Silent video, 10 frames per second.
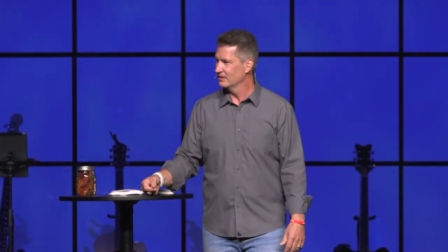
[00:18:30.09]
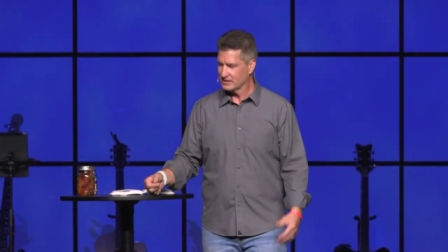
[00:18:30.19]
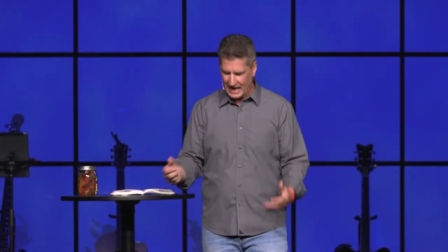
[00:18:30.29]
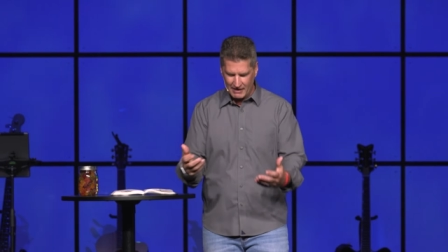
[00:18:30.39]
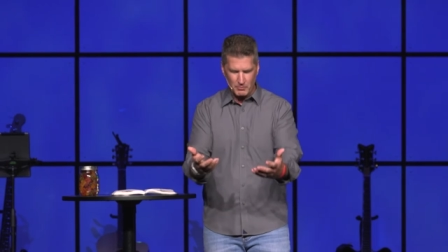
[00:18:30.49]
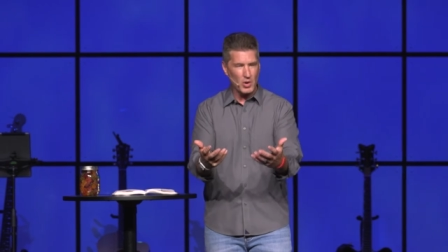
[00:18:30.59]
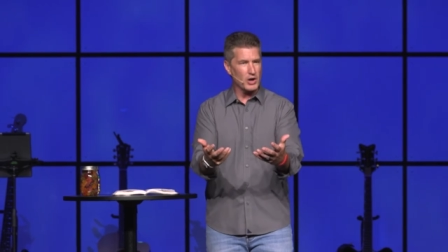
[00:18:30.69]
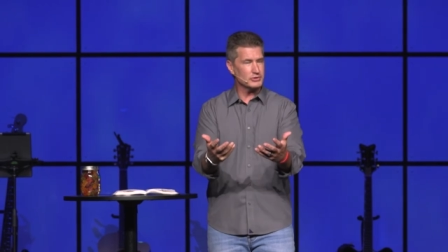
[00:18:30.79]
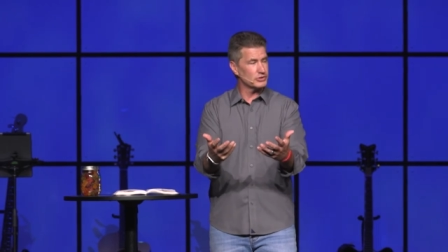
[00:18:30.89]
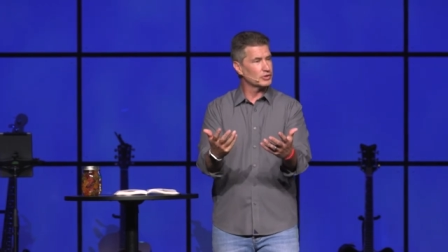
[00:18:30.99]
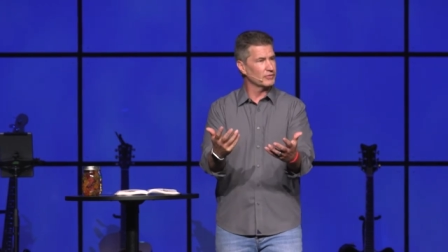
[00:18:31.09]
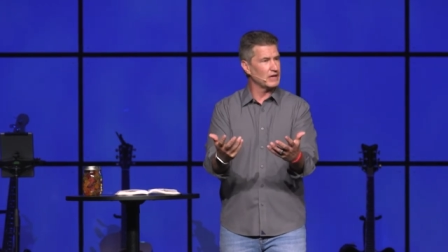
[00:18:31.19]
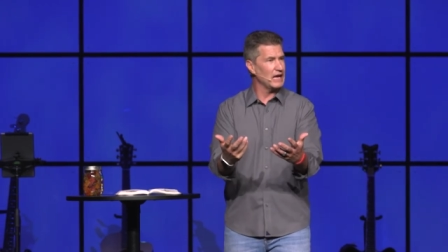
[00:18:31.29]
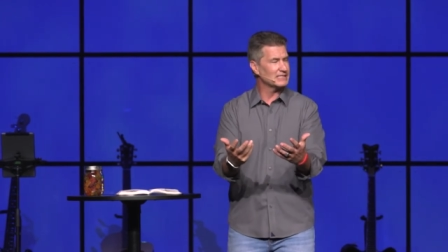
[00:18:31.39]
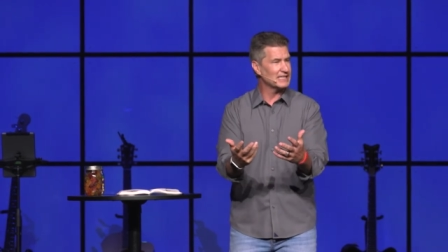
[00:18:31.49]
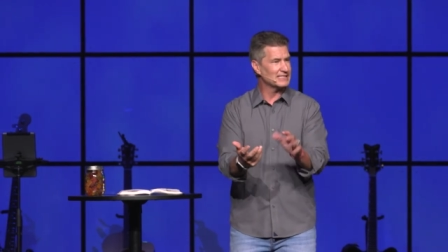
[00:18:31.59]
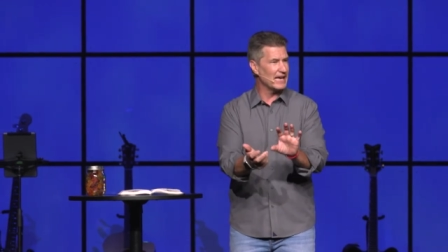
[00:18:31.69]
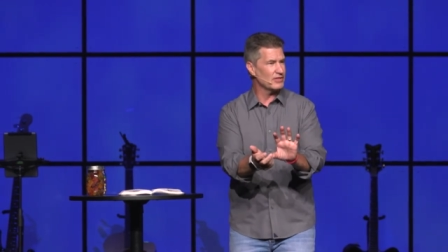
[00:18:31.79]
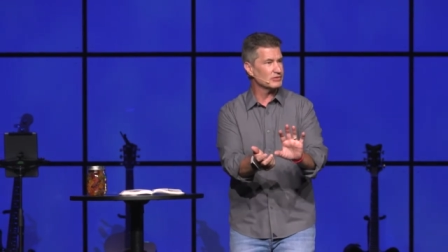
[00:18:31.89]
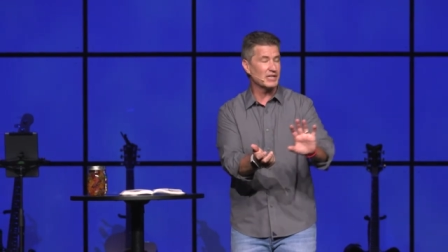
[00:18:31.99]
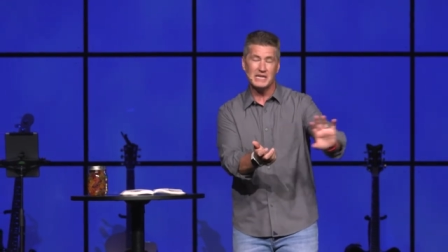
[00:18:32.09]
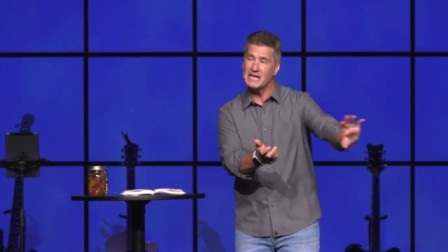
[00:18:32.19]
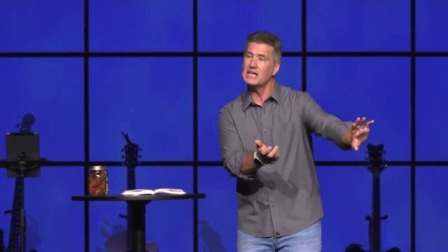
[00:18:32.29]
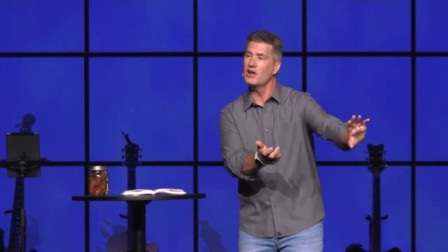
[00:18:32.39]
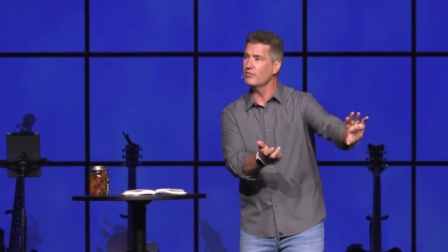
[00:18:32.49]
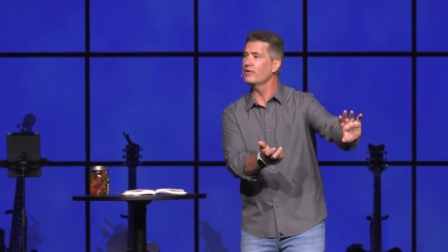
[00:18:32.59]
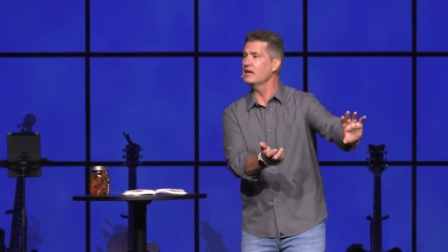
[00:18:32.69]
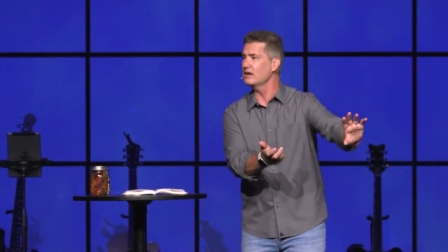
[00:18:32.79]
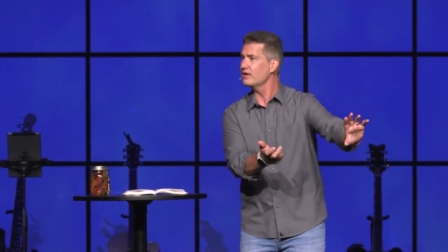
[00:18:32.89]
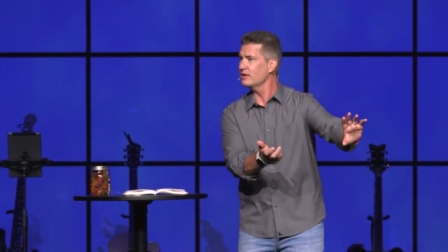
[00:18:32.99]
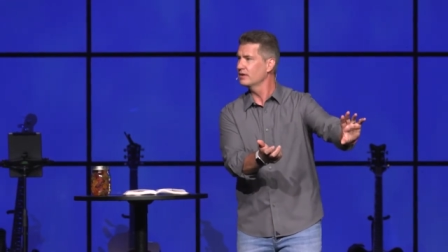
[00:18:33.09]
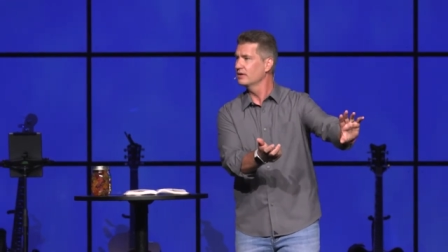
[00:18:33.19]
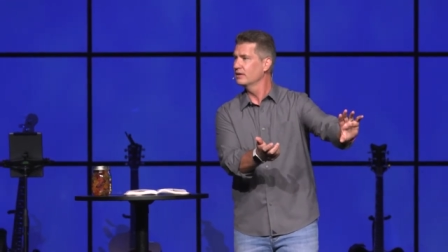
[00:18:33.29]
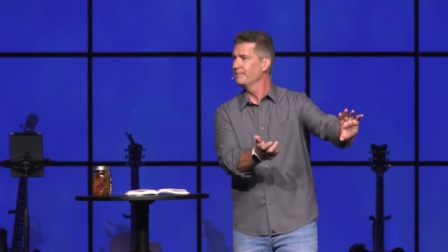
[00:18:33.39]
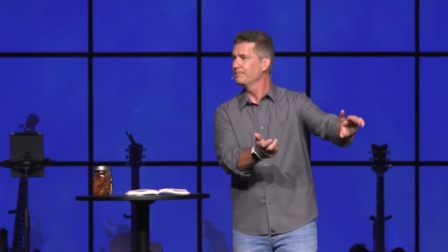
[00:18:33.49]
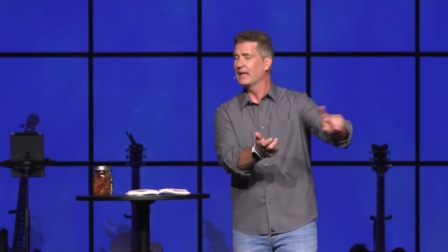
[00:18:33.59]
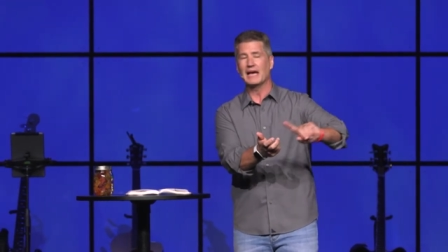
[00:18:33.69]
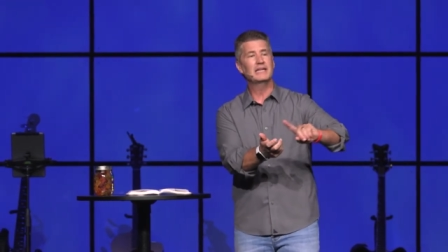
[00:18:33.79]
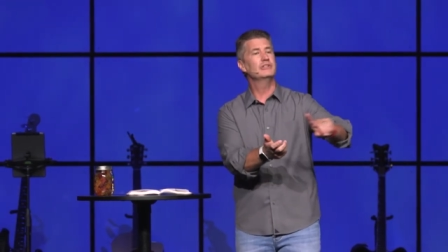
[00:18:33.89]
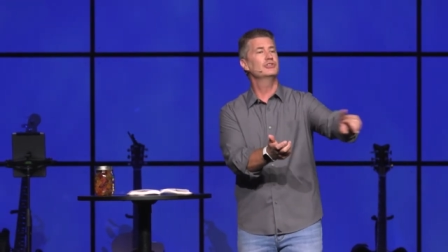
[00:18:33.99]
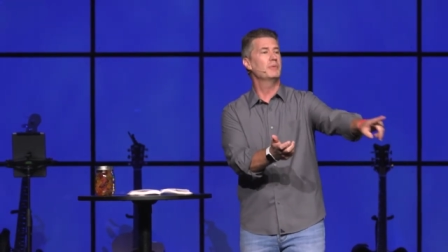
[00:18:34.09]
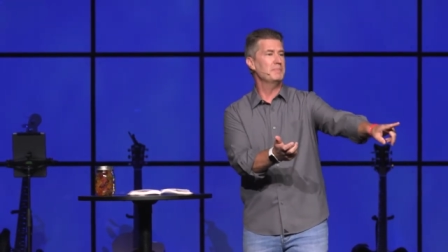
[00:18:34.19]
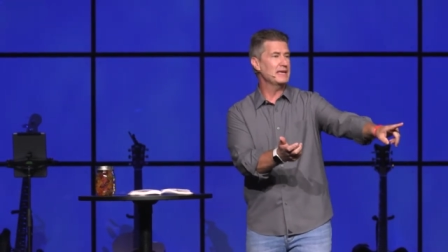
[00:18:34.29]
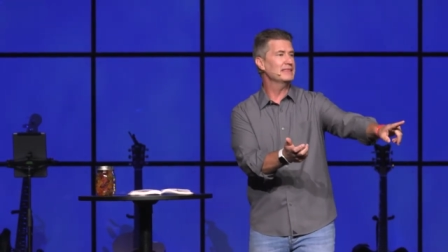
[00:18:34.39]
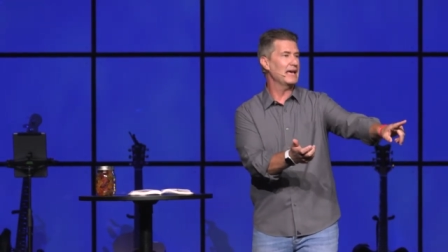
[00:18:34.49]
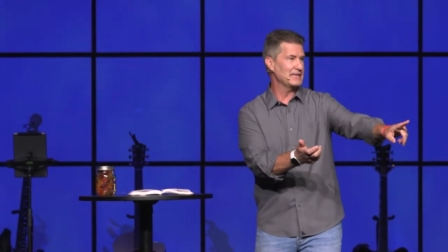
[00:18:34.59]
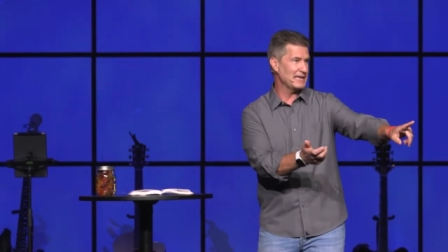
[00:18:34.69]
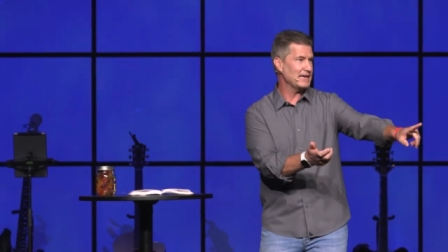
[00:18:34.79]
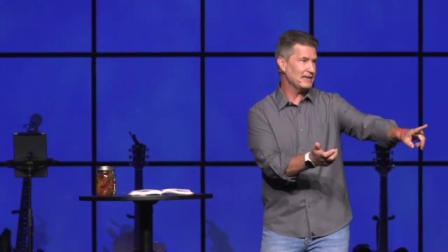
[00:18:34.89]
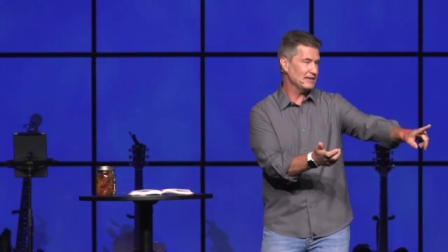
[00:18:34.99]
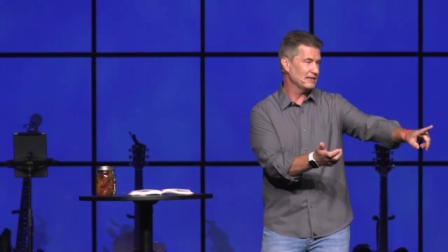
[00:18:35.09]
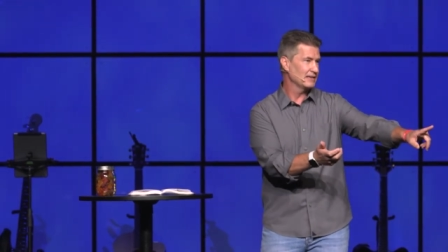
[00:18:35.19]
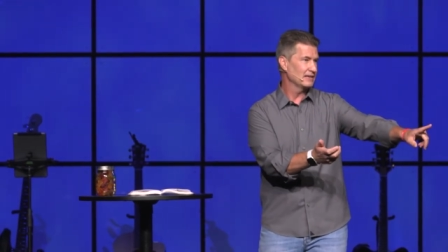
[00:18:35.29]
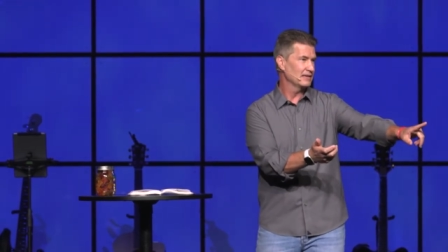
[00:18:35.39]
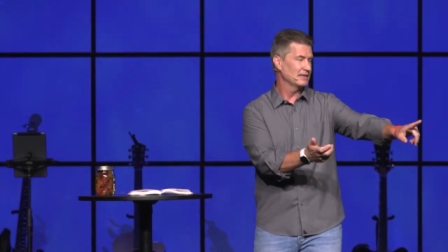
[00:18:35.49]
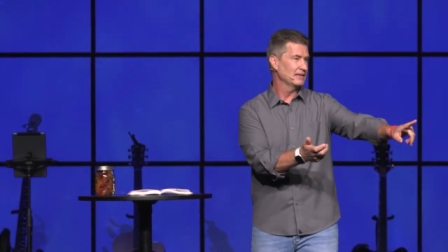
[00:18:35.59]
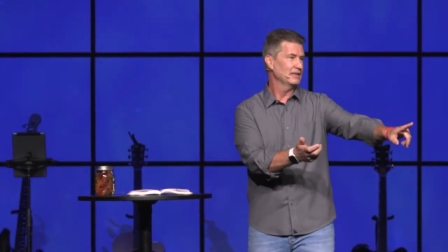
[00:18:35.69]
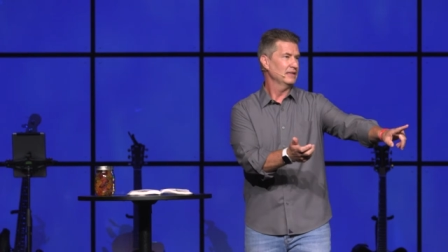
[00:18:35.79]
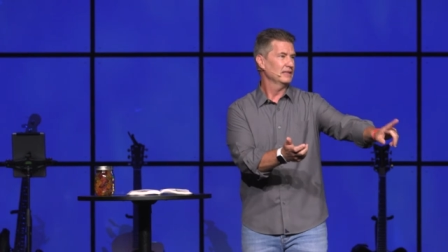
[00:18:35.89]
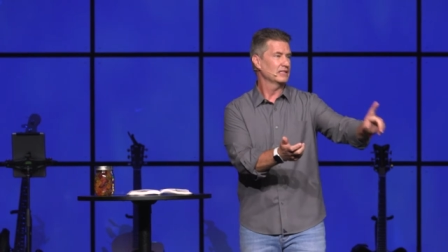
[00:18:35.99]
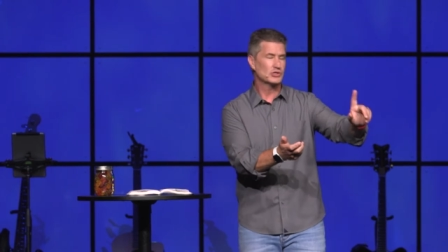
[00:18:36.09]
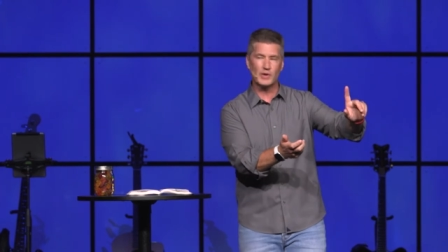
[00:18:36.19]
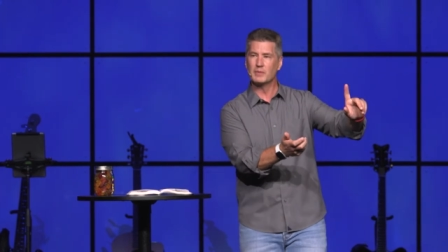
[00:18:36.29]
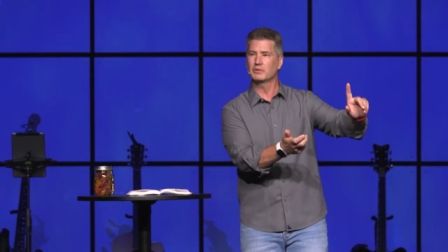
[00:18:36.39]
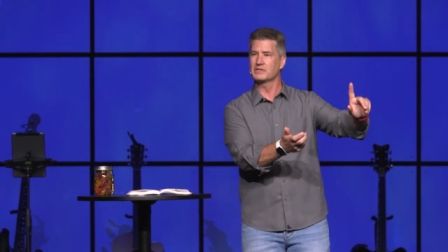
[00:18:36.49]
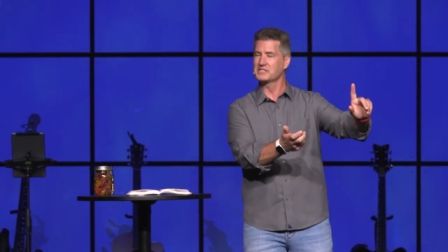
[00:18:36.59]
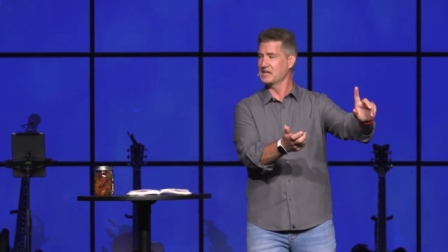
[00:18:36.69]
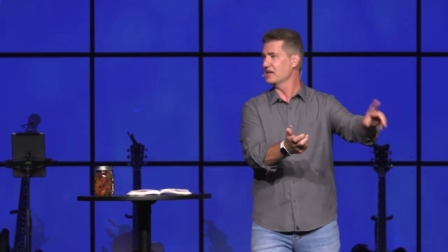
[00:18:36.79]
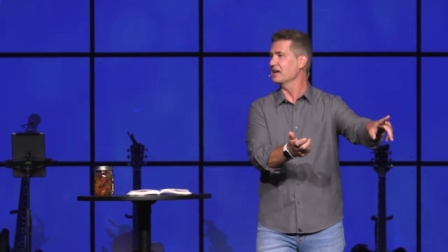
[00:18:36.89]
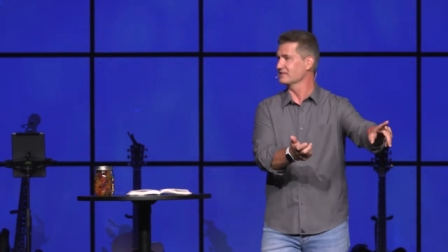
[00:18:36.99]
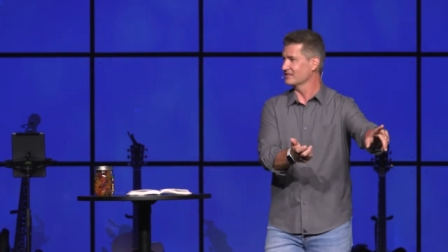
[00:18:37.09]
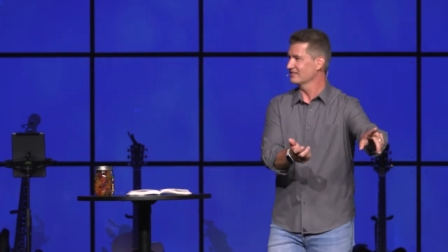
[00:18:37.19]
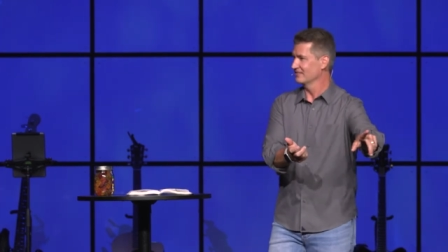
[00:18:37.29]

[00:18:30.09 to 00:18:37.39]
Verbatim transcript: To have margin so if God says, hey, there's a need over here, I need you to meet that need, that you're able to say yes.